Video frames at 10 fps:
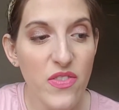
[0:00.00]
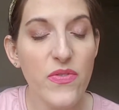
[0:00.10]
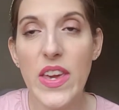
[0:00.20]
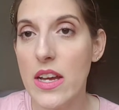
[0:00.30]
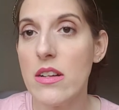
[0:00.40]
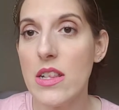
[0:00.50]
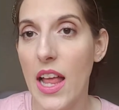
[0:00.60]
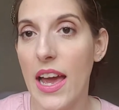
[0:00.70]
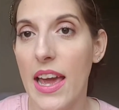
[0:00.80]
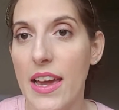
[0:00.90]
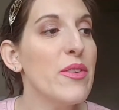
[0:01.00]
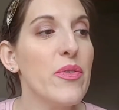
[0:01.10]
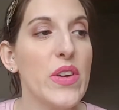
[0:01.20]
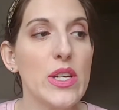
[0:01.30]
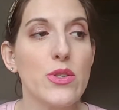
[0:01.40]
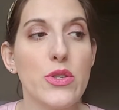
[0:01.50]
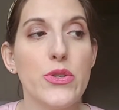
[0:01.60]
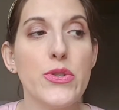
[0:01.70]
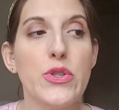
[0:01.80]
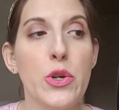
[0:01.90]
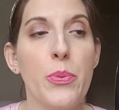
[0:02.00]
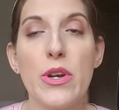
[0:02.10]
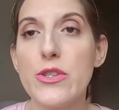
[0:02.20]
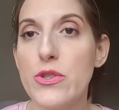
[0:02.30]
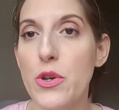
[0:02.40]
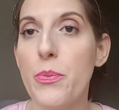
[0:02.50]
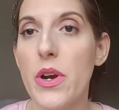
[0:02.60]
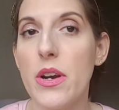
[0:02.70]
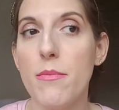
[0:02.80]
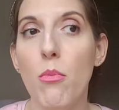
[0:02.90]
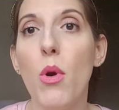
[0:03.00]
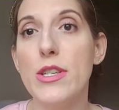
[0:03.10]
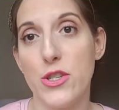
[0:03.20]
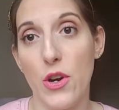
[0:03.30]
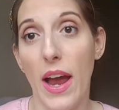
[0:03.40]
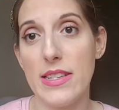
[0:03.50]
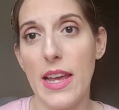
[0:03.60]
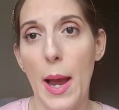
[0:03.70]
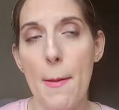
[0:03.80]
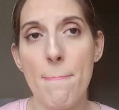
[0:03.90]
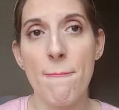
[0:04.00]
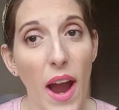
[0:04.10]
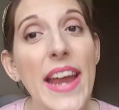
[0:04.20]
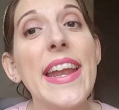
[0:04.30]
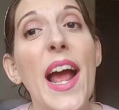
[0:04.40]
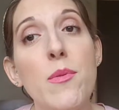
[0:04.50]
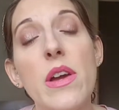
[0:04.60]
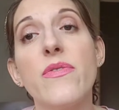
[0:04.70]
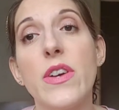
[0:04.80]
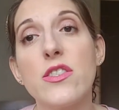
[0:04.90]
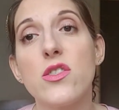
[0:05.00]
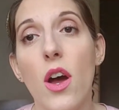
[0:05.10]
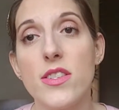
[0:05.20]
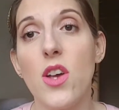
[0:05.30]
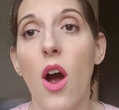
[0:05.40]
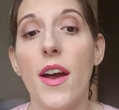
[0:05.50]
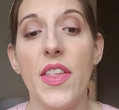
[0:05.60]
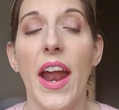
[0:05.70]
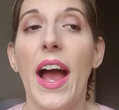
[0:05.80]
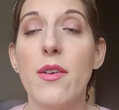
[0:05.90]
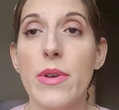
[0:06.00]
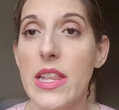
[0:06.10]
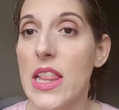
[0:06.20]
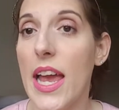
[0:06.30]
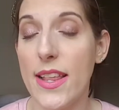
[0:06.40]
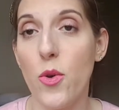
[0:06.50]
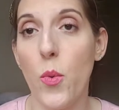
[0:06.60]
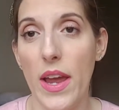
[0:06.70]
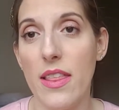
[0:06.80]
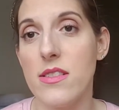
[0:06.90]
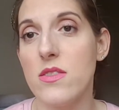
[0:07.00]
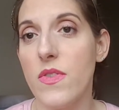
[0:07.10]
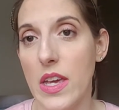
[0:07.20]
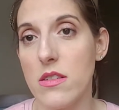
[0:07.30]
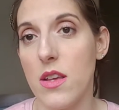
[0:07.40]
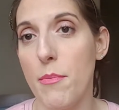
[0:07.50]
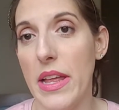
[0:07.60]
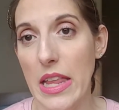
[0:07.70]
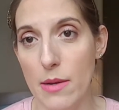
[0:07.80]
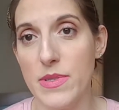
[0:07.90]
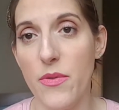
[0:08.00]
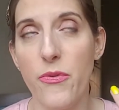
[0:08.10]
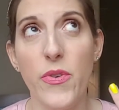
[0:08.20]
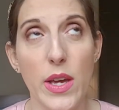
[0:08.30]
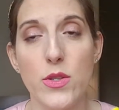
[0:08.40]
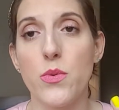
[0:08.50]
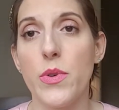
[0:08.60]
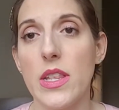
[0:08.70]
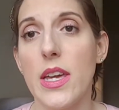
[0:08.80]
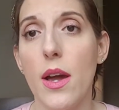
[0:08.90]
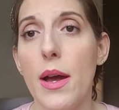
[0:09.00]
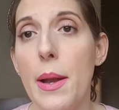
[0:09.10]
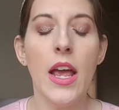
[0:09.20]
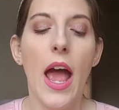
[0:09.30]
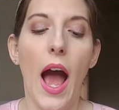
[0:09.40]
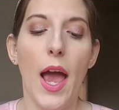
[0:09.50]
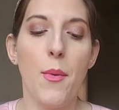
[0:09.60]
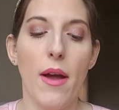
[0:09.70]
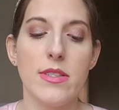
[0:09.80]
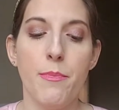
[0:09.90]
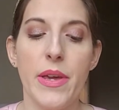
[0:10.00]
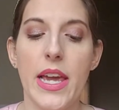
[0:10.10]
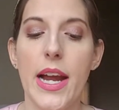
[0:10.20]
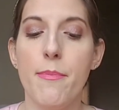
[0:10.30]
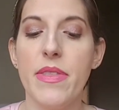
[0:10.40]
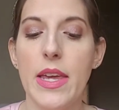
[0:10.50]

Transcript: feel like it feels super moisturizing. Right now, my first thoughts are that I really like the way this feels on my lips. It feels really good. I wound up picking up the